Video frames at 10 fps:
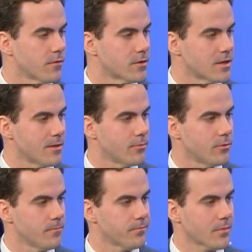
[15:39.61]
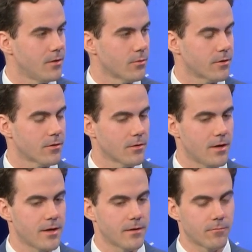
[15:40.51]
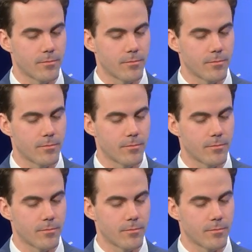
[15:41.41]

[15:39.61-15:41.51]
for example, in North Carolina,